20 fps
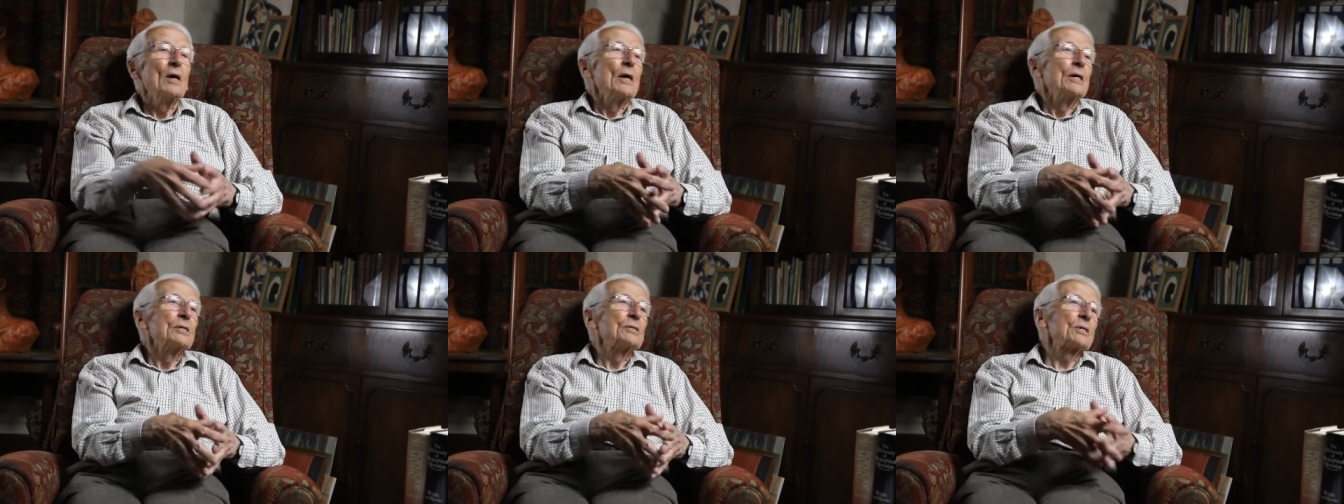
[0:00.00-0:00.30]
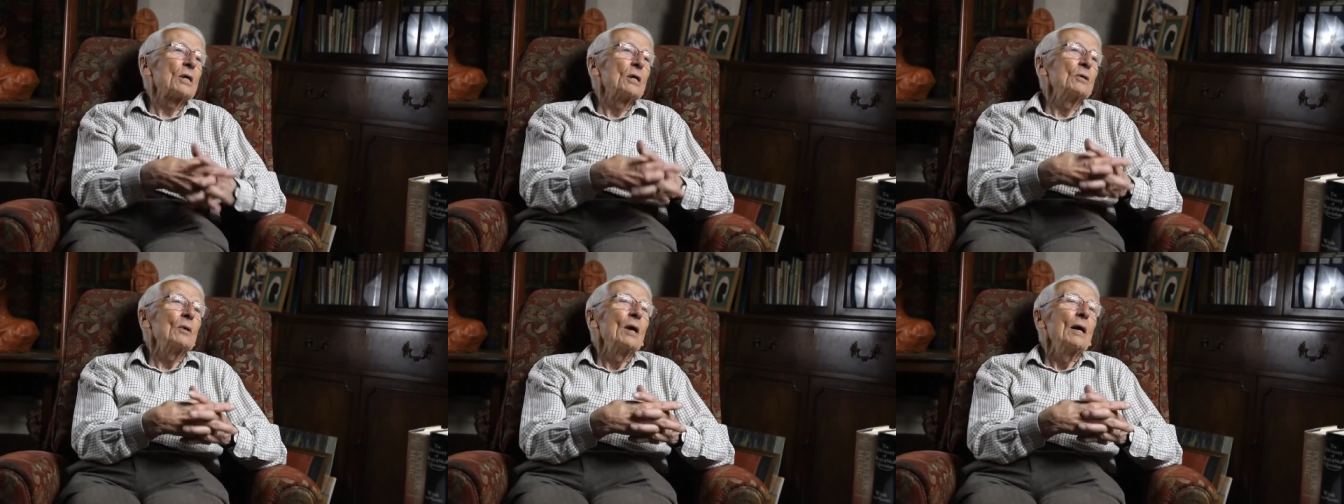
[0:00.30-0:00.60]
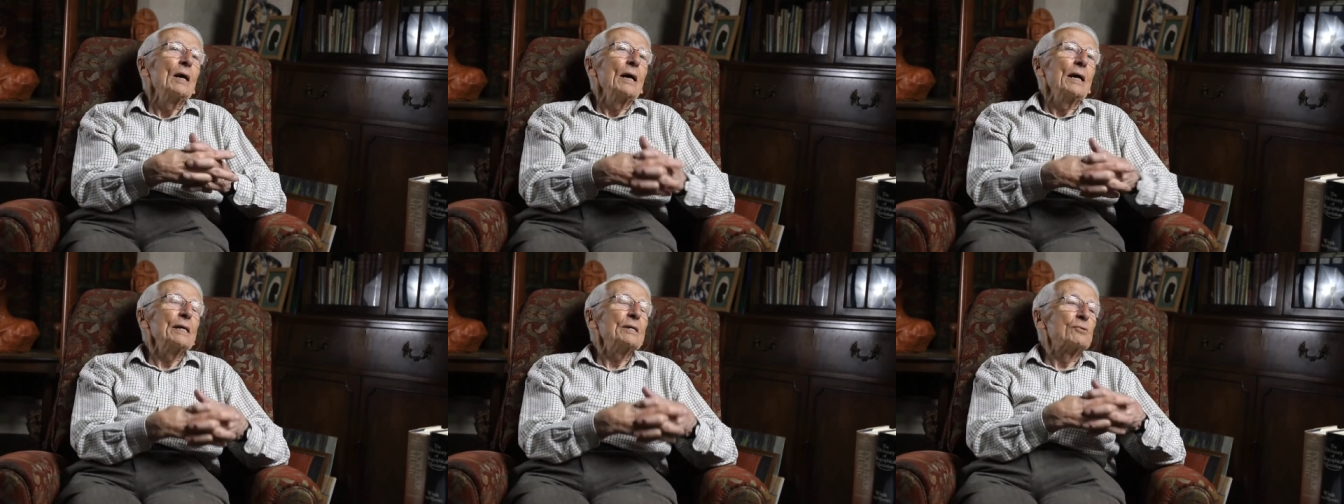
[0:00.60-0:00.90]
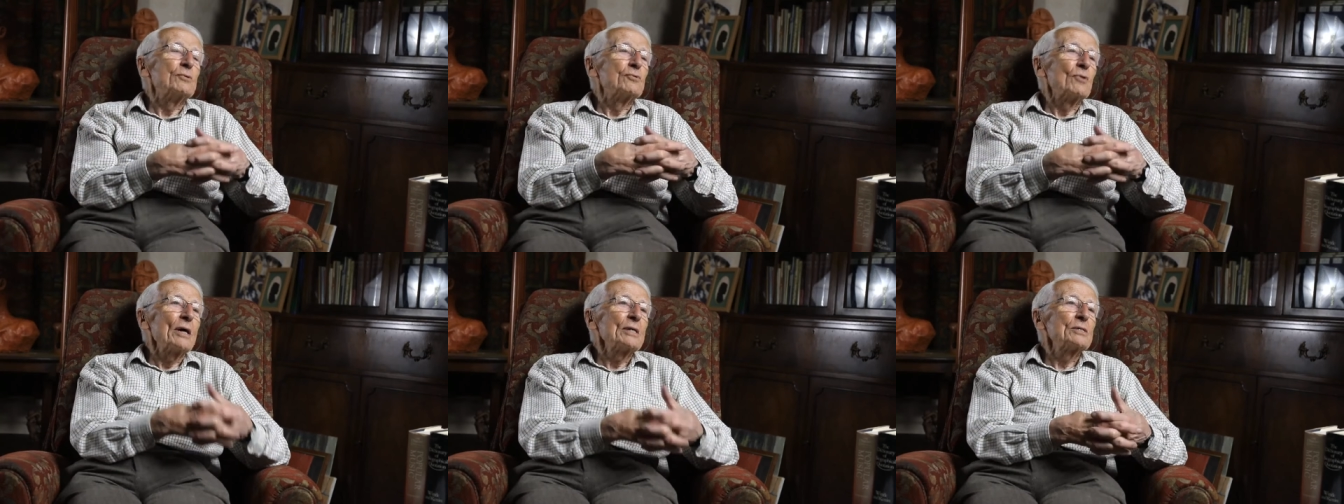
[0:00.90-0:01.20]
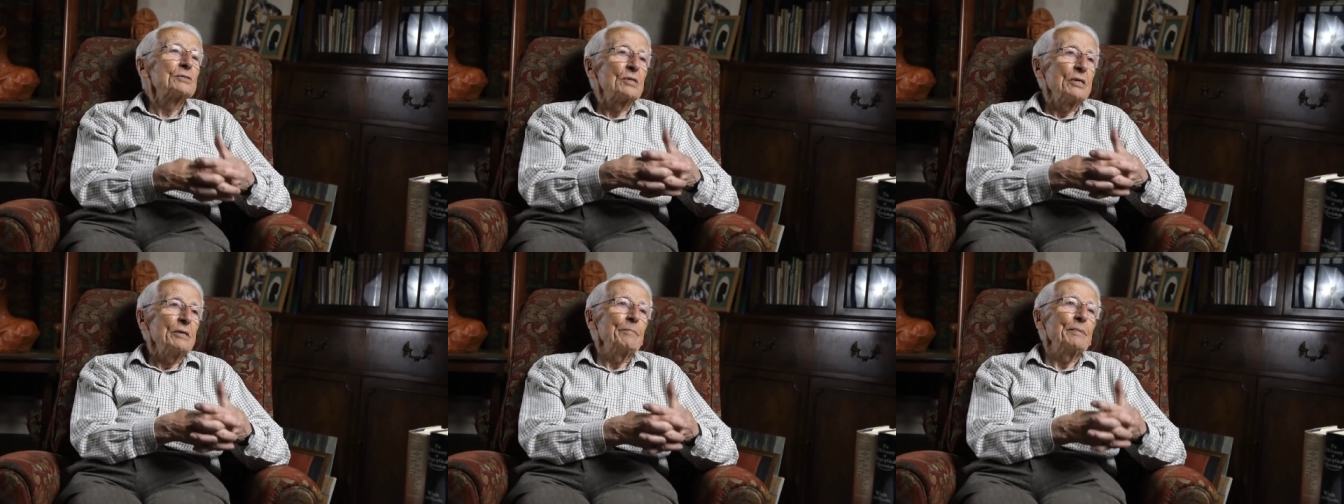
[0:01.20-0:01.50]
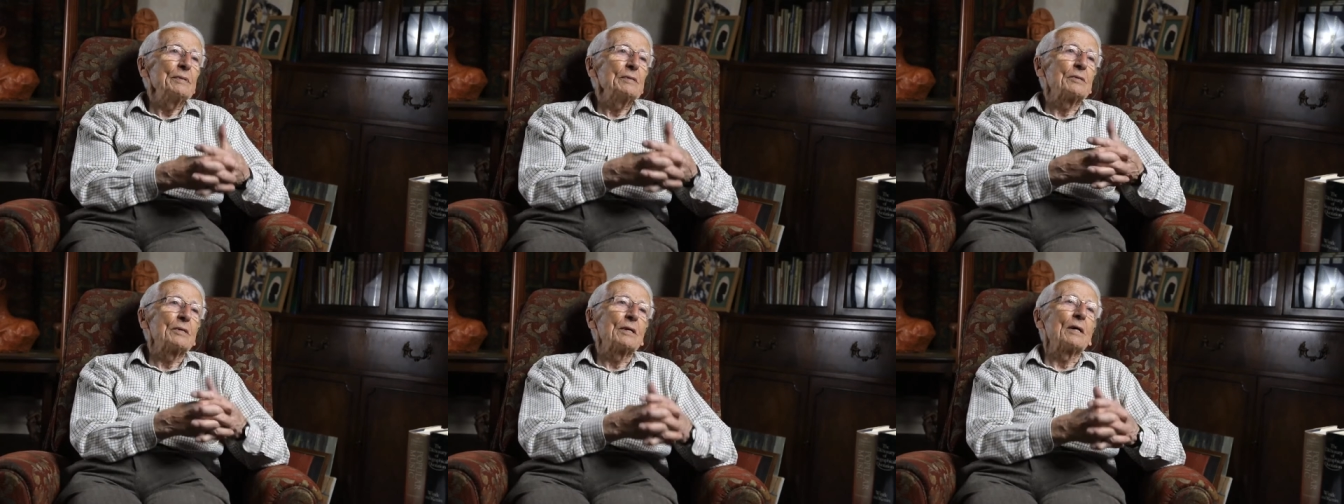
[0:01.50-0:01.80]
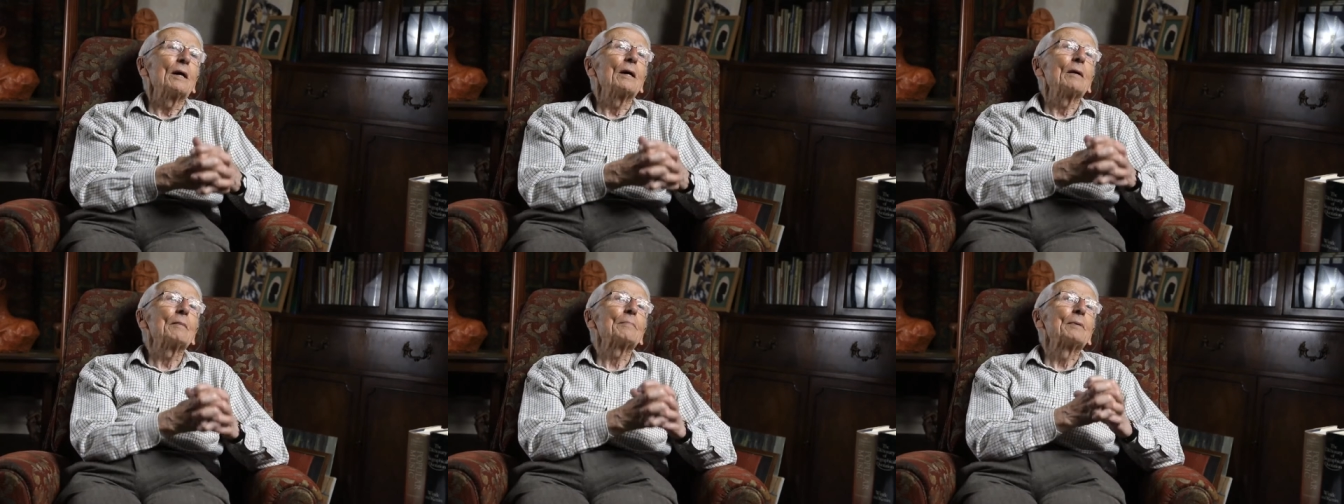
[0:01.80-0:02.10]
So it gradually built
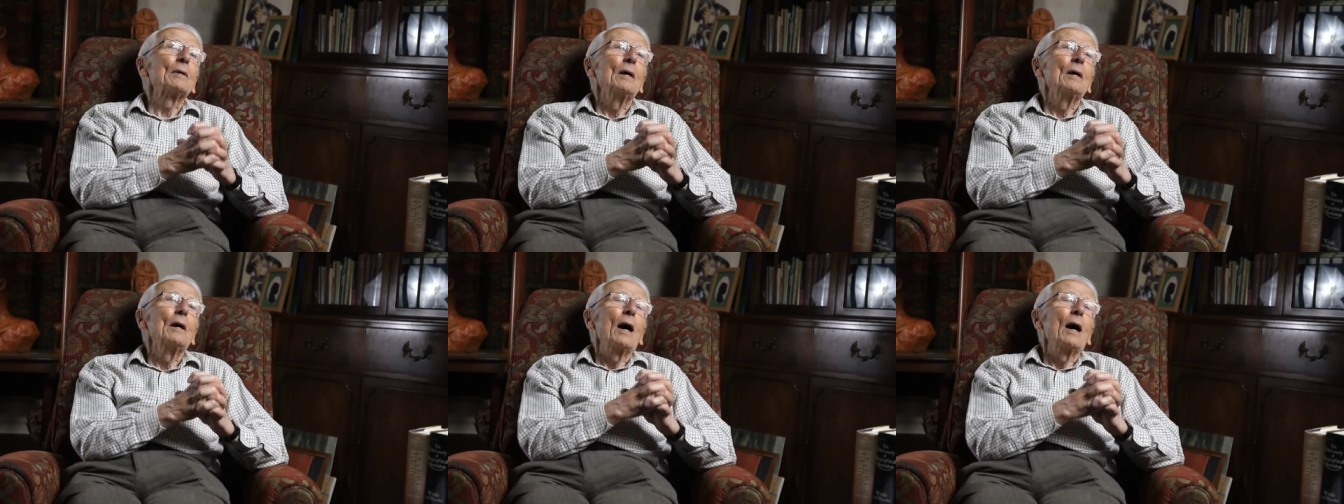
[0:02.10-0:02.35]
up